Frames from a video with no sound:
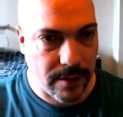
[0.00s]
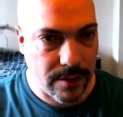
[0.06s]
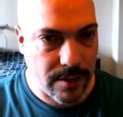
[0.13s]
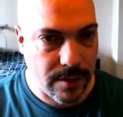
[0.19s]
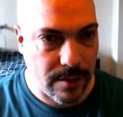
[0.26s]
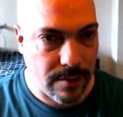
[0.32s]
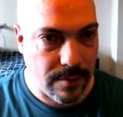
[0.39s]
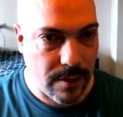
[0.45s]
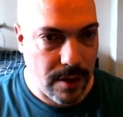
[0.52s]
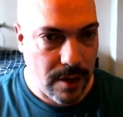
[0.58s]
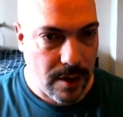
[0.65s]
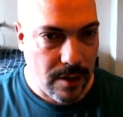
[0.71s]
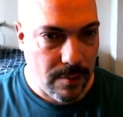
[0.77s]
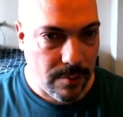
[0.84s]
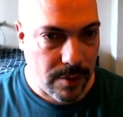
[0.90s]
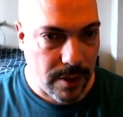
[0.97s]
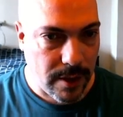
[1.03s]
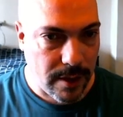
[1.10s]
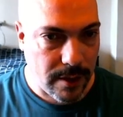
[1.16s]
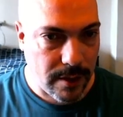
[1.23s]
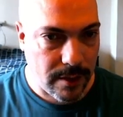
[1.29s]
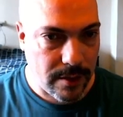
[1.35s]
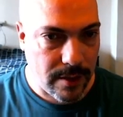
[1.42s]
So
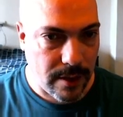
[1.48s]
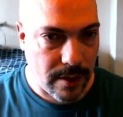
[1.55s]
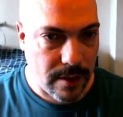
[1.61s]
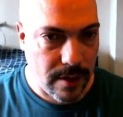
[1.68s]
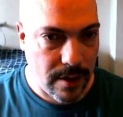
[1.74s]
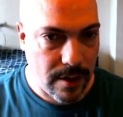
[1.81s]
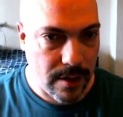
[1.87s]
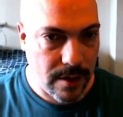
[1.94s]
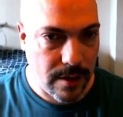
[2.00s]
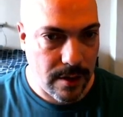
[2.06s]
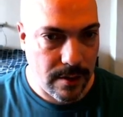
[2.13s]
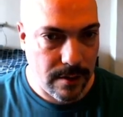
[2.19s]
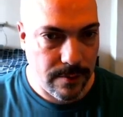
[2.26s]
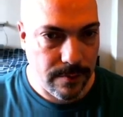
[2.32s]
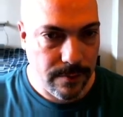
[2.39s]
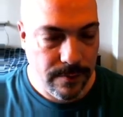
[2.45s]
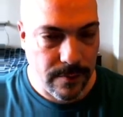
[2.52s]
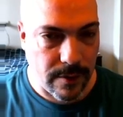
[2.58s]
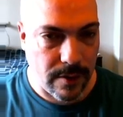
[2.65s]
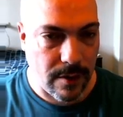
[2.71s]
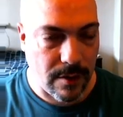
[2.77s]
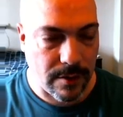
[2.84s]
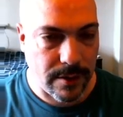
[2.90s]
plug.conn
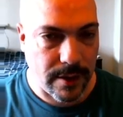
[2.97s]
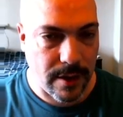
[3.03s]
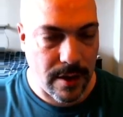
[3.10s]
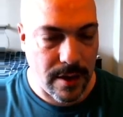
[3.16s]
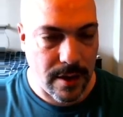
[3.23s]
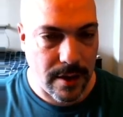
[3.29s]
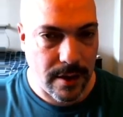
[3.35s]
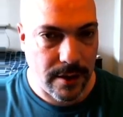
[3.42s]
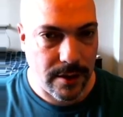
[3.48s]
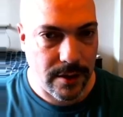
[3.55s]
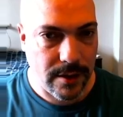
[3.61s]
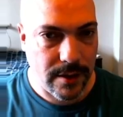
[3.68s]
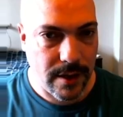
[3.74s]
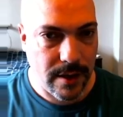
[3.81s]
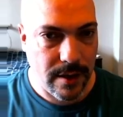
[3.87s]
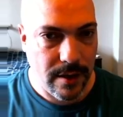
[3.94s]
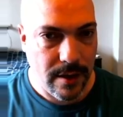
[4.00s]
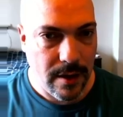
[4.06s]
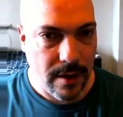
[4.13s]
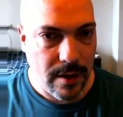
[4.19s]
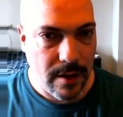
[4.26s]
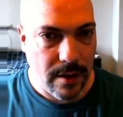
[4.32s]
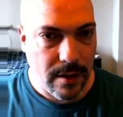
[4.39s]
or halt the conn, I should say.
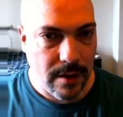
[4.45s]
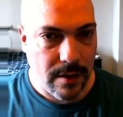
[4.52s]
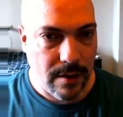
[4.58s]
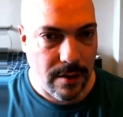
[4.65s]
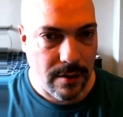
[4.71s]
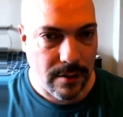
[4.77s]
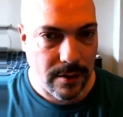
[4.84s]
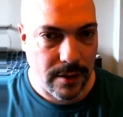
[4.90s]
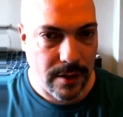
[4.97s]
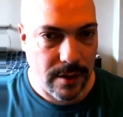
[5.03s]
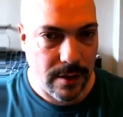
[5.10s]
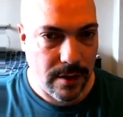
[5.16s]
Halt,